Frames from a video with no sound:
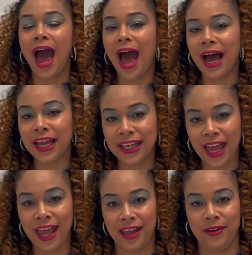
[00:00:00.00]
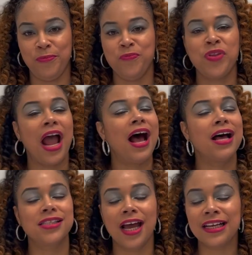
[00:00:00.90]
again,
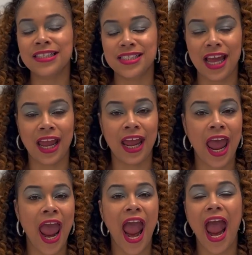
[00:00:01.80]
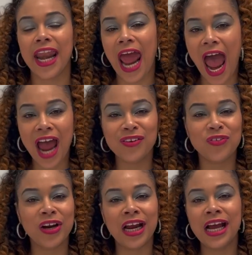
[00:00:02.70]
as I say in
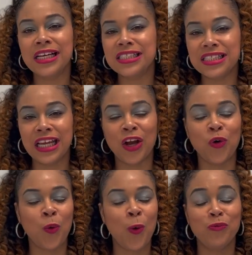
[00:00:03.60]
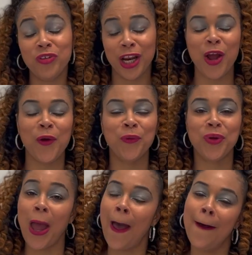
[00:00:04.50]
every single video,
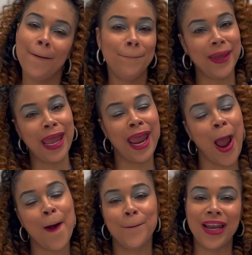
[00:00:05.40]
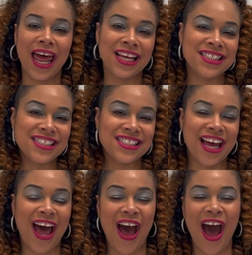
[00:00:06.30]
be blessed.
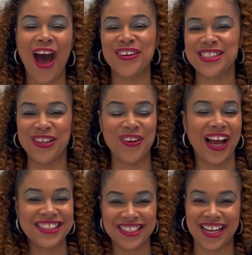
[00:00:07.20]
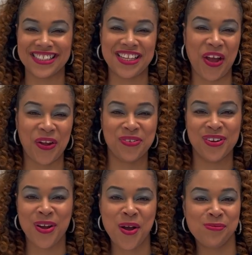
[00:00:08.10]
I'll see you guys next time.
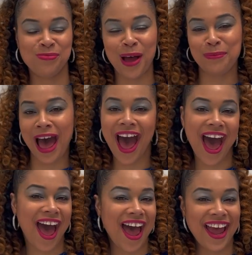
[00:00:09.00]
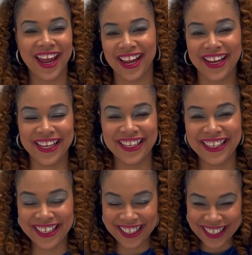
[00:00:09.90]

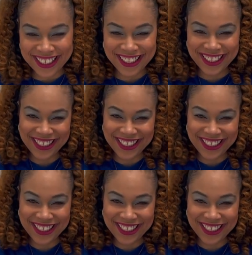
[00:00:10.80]
Bye-bye.